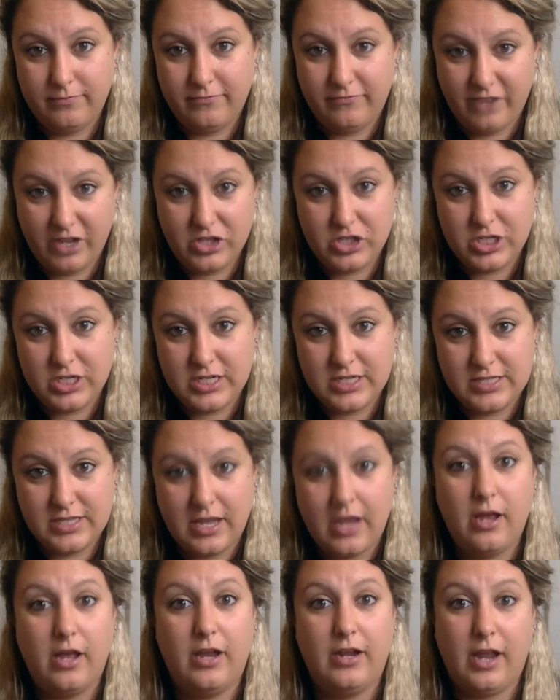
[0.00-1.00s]
veggies
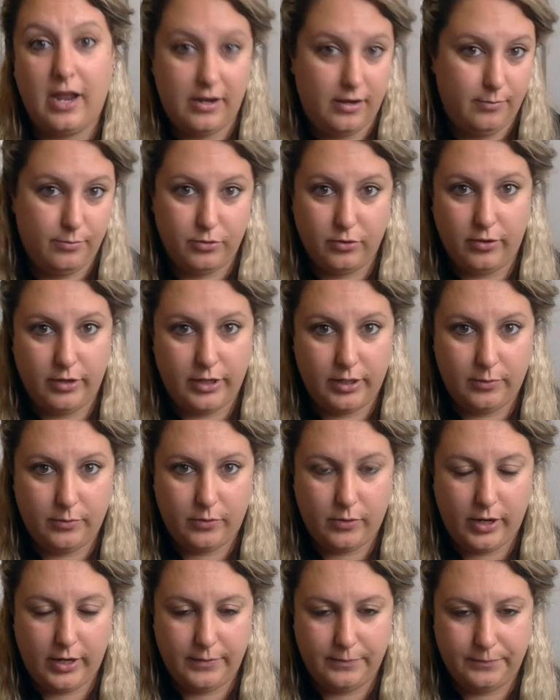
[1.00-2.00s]
and end up throwing them
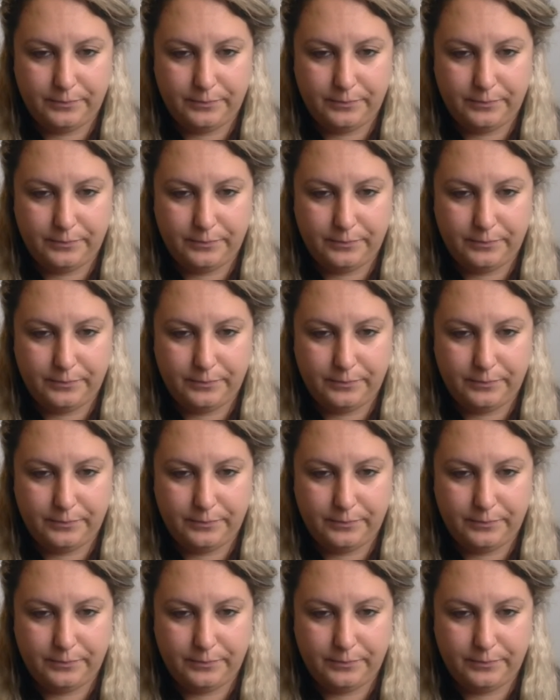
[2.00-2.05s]
away.